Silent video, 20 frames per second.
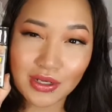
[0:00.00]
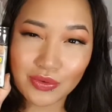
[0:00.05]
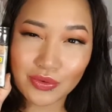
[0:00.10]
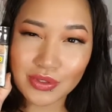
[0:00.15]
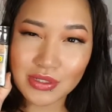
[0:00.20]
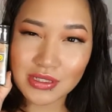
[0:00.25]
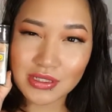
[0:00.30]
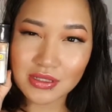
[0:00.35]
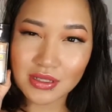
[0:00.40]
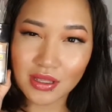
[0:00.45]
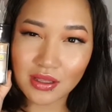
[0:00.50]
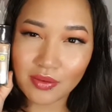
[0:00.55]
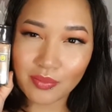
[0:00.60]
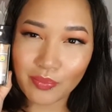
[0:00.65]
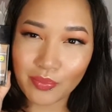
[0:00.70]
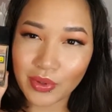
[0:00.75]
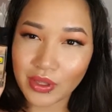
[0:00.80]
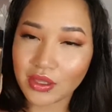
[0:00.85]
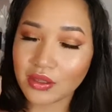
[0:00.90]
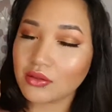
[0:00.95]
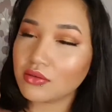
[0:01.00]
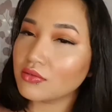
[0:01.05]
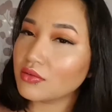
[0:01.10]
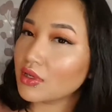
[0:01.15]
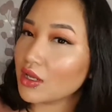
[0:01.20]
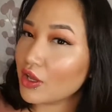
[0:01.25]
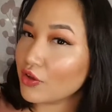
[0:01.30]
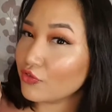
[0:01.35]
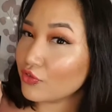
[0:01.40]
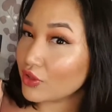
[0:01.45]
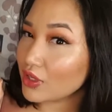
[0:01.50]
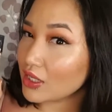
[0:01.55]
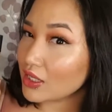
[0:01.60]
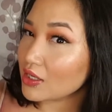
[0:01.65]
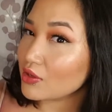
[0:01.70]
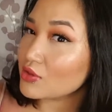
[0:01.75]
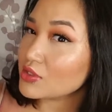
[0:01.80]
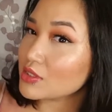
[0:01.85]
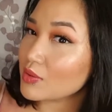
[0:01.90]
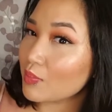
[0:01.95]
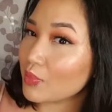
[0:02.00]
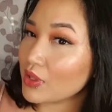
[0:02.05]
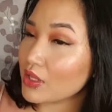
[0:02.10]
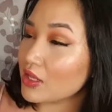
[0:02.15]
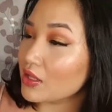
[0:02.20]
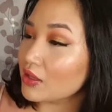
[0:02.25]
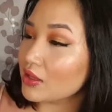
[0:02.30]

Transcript: It was a bit, I feel like it was a bit